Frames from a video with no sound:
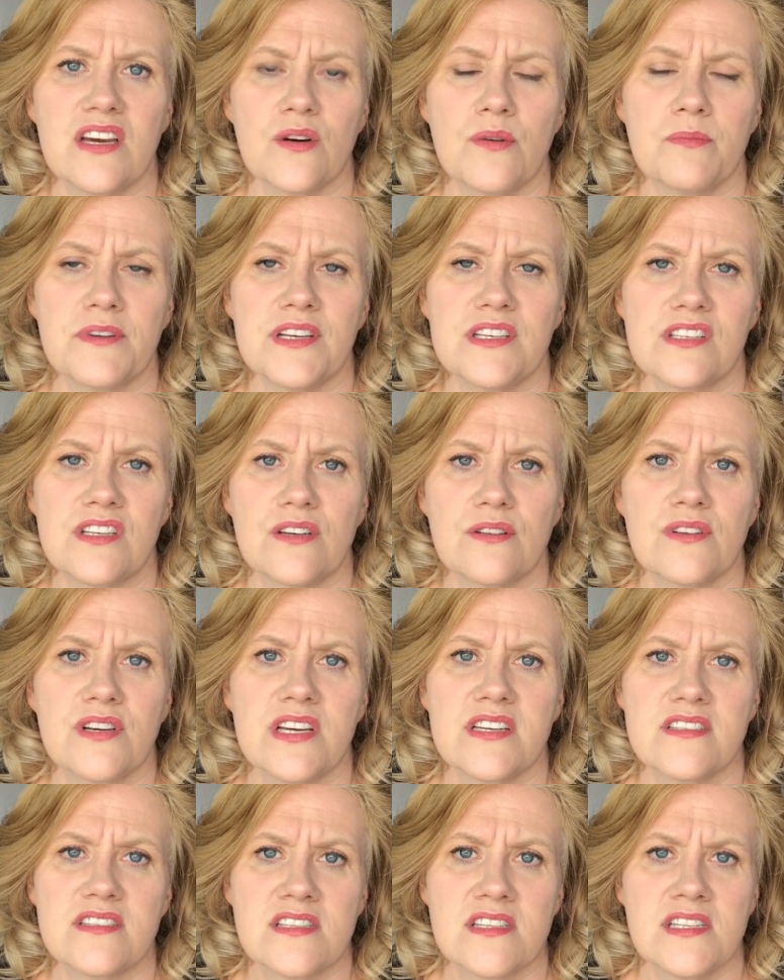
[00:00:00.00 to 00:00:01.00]
hope we do
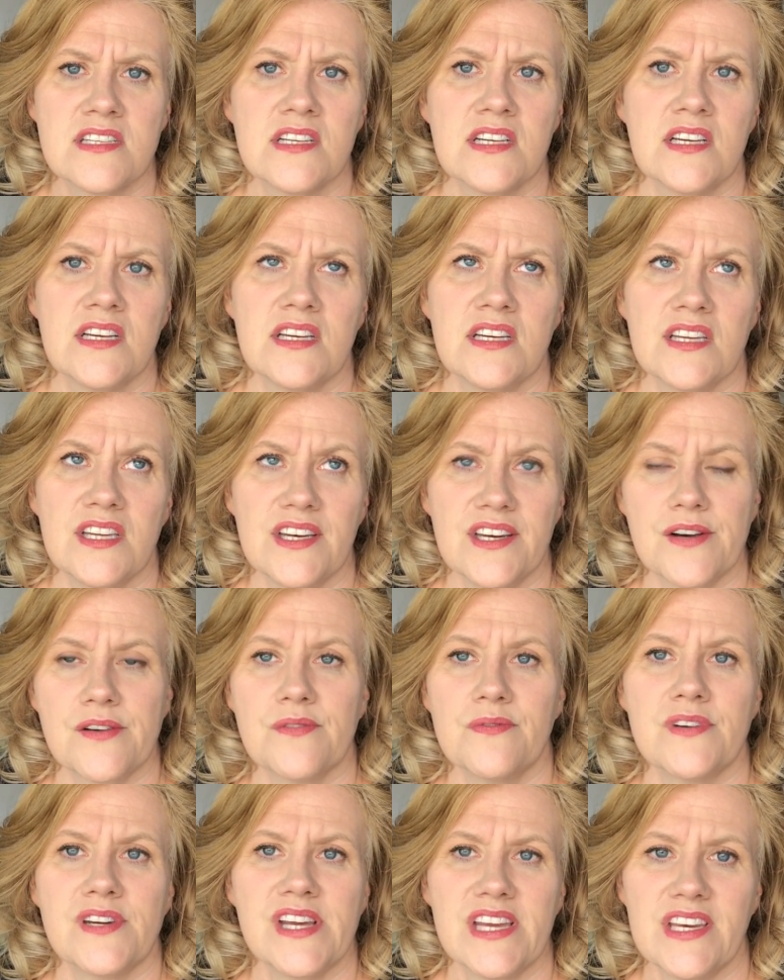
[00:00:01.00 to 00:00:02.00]
because you know,
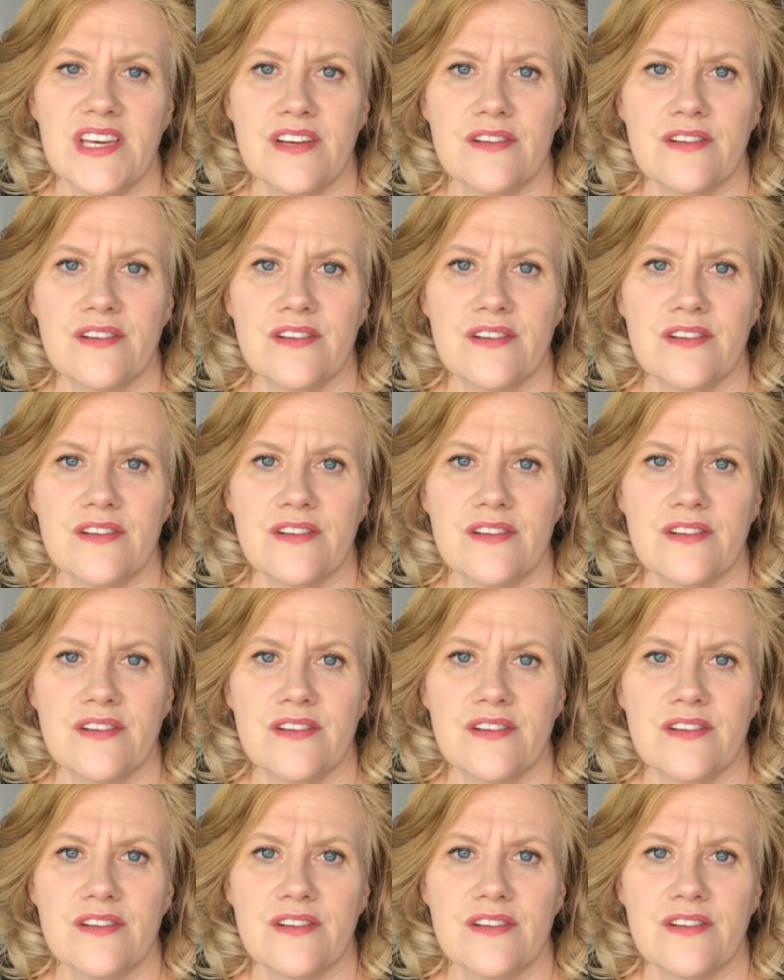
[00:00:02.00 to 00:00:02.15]
nine mm-hmm.